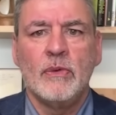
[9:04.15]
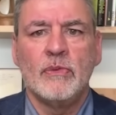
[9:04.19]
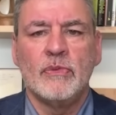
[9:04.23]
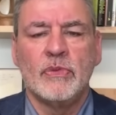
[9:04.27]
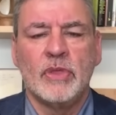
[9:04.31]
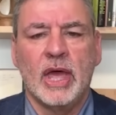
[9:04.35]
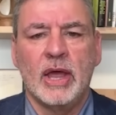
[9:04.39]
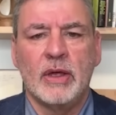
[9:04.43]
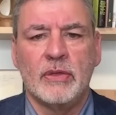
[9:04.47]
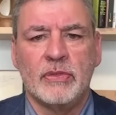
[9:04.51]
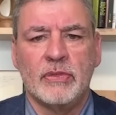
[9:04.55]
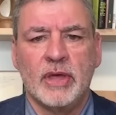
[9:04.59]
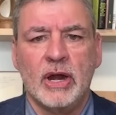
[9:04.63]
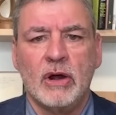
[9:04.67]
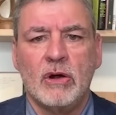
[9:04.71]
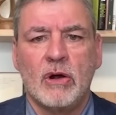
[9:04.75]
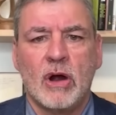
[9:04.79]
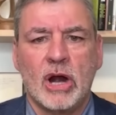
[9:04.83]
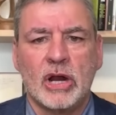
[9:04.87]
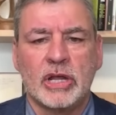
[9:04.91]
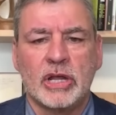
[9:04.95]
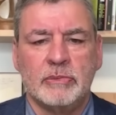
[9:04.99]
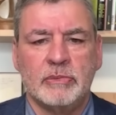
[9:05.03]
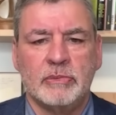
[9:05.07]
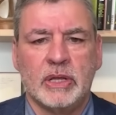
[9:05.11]
their
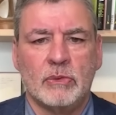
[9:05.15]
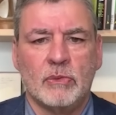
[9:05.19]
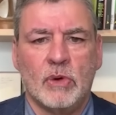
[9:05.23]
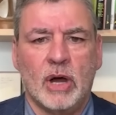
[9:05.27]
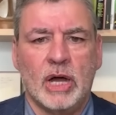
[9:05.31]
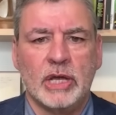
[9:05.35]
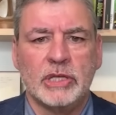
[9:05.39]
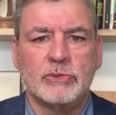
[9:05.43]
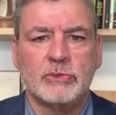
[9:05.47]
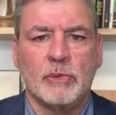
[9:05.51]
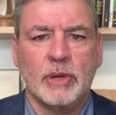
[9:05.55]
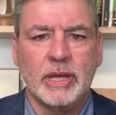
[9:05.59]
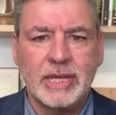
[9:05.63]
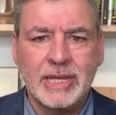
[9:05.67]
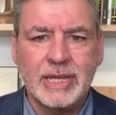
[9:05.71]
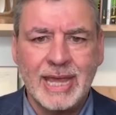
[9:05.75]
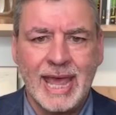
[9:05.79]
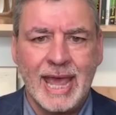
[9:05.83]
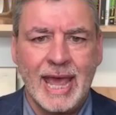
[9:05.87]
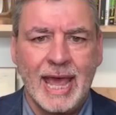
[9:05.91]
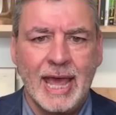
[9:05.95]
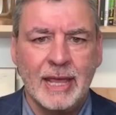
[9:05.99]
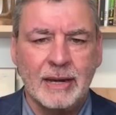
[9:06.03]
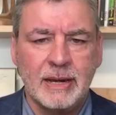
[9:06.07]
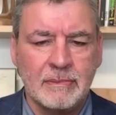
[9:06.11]
argument was, we
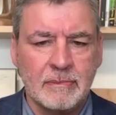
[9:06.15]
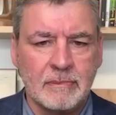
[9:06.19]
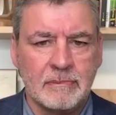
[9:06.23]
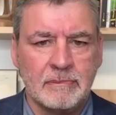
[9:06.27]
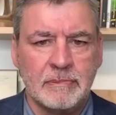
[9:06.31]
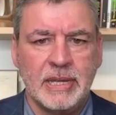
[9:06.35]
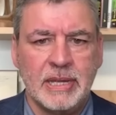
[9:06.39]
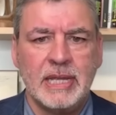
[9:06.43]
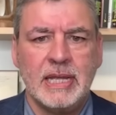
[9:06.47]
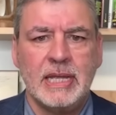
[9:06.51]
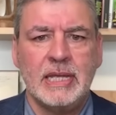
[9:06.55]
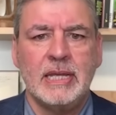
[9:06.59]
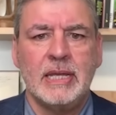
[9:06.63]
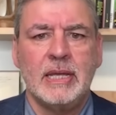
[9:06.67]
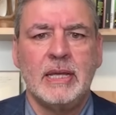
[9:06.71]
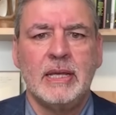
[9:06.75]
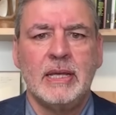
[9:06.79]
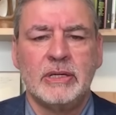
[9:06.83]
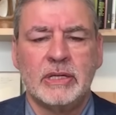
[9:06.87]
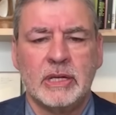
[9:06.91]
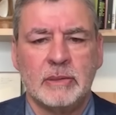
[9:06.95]
can't be